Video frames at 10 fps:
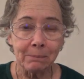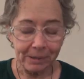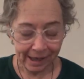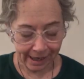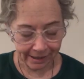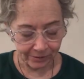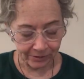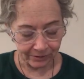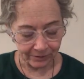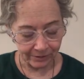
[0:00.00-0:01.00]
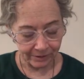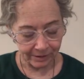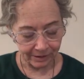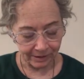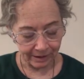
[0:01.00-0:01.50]
pattern,
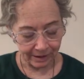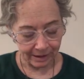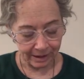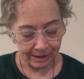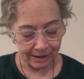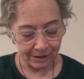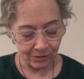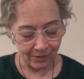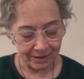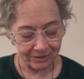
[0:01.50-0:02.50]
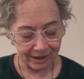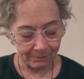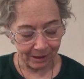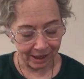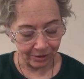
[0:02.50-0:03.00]
an interesting
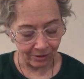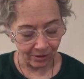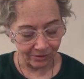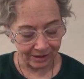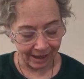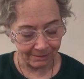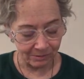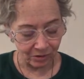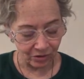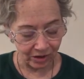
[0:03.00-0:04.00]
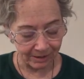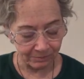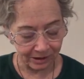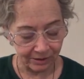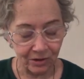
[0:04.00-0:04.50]
pattern,
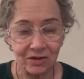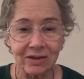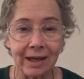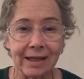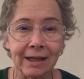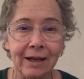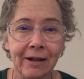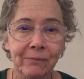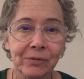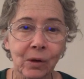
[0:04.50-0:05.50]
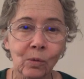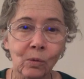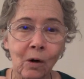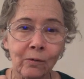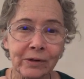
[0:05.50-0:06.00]
diamond-shaped it looks like,
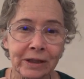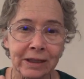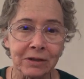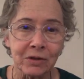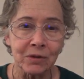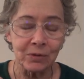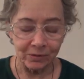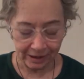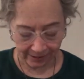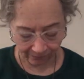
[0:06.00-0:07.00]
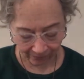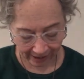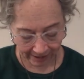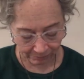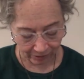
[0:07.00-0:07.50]
woven into the
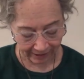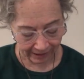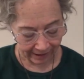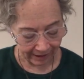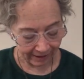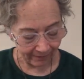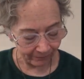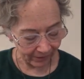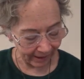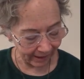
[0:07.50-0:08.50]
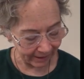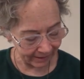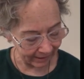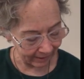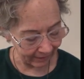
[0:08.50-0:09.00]
fabric,
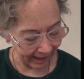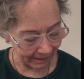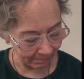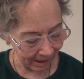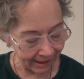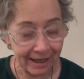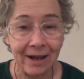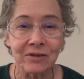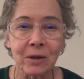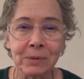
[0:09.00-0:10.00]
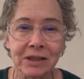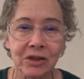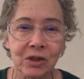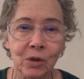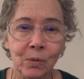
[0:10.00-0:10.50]
and that might have something
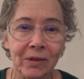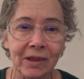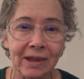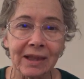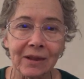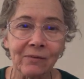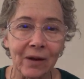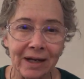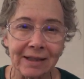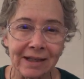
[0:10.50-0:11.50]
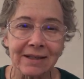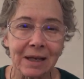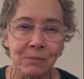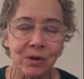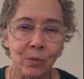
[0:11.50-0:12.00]
to do with the fact that it
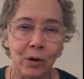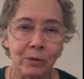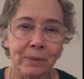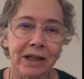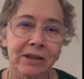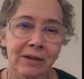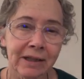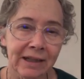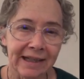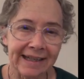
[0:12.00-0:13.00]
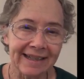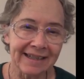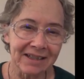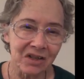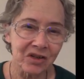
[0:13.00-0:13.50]
seems to work better. In
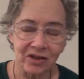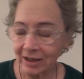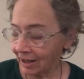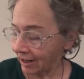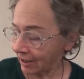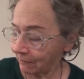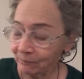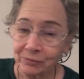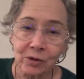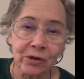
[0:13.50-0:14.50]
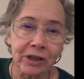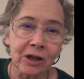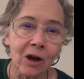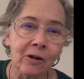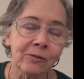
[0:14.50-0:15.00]
addition, I'm
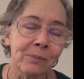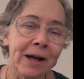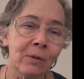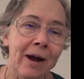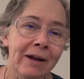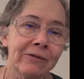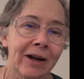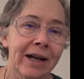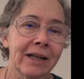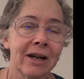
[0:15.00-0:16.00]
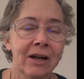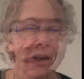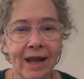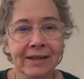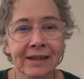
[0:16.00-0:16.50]
turning off my Wi-Fi
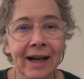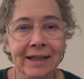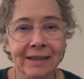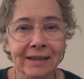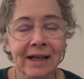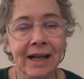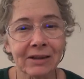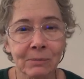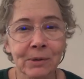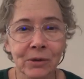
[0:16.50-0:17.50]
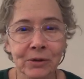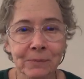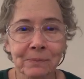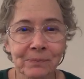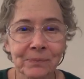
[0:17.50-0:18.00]
at night at the
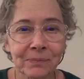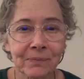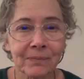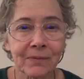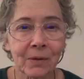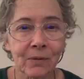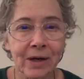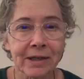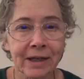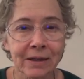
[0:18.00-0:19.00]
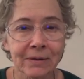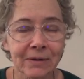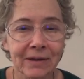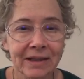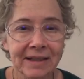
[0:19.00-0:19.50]
modem right now.
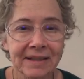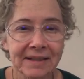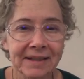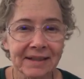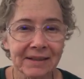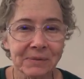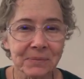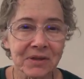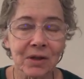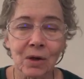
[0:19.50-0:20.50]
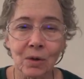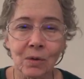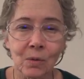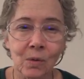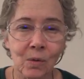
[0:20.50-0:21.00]

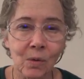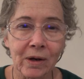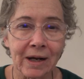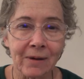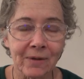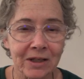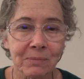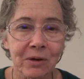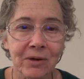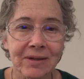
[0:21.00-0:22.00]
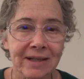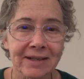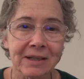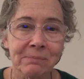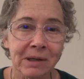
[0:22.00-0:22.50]
So what I've experienced
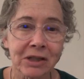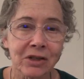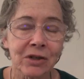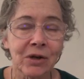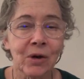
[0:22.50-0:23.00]
is a much